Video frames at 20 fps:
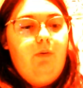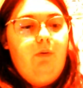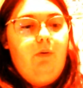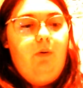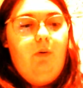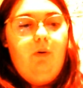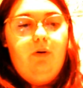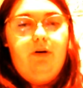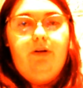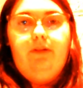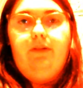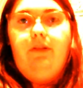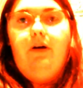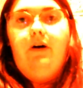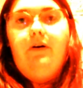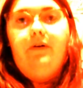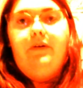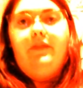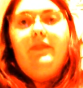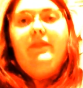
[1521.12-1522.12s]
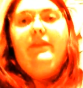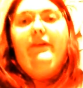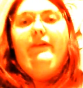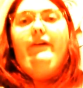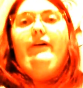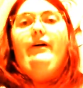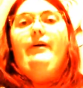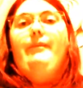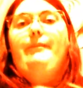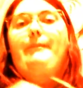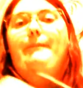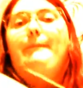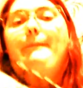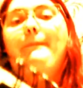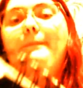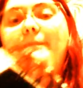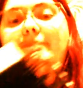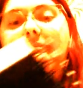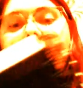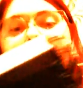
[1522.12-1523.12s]
or along the
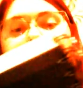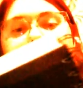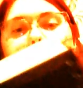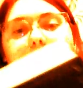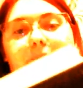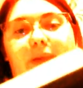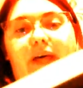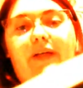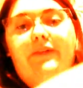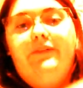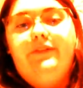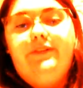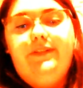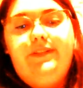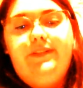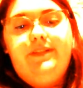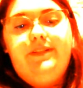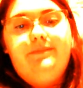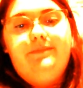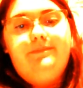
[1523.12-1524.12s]
belt.